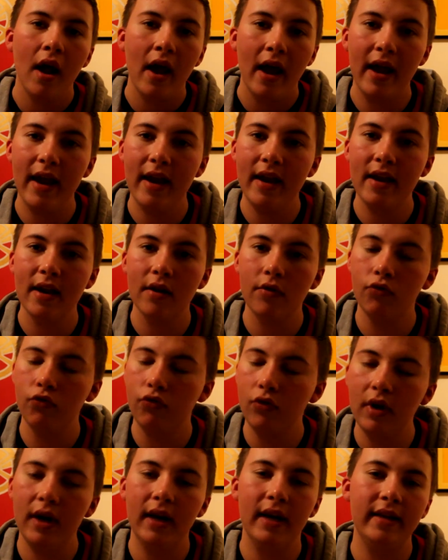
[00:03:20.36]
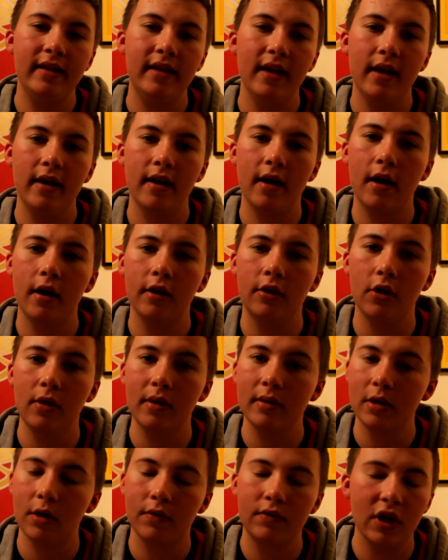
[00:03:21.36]
He really did uh, do
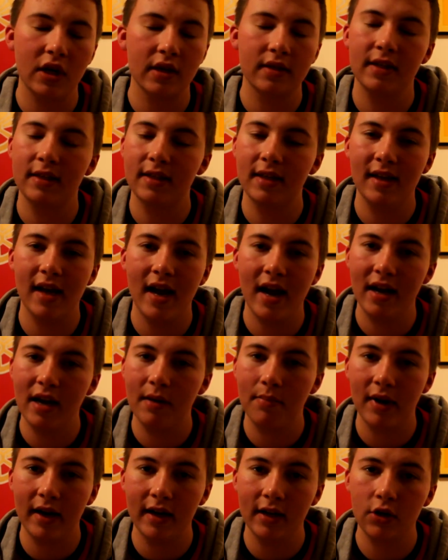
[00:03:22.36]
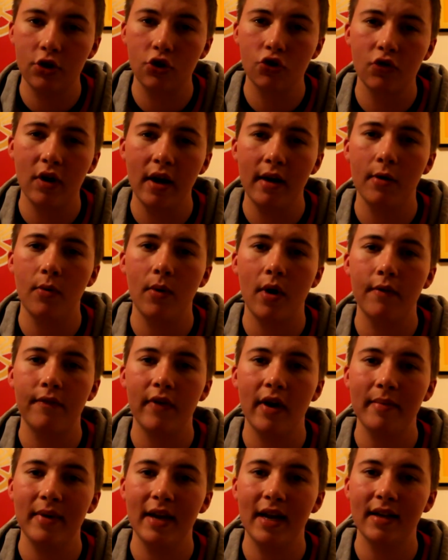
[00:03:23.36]
himself justice today and he played extremely well,
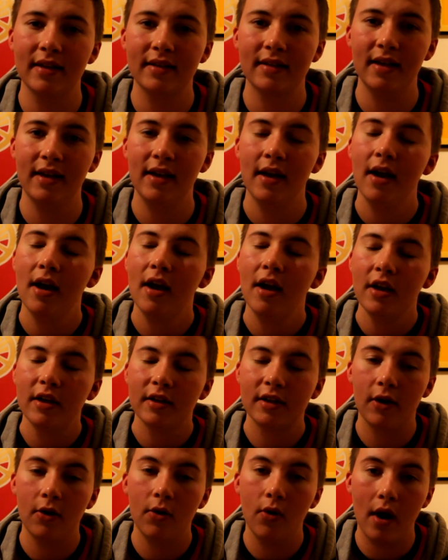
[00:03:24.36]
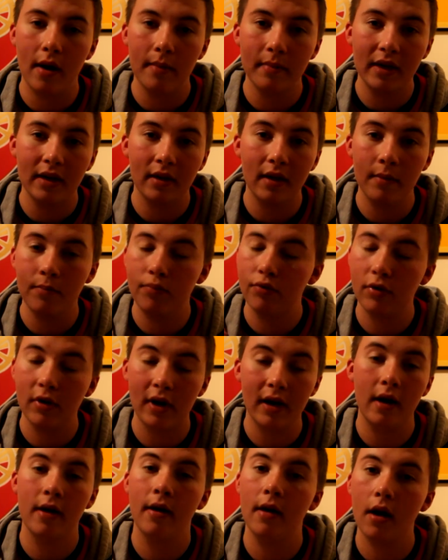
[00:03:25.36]
Fabianski. So I'm uh,
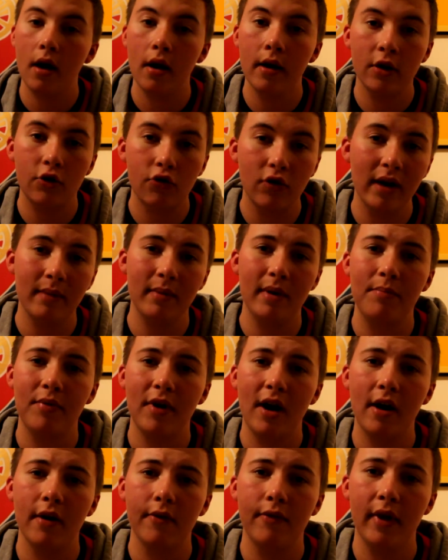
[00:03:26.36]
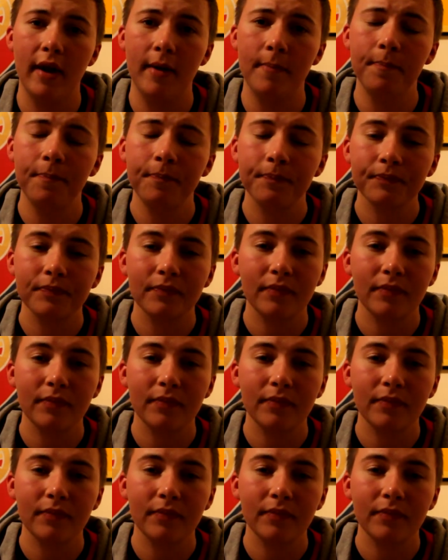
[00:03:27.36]
incredibly proud of him.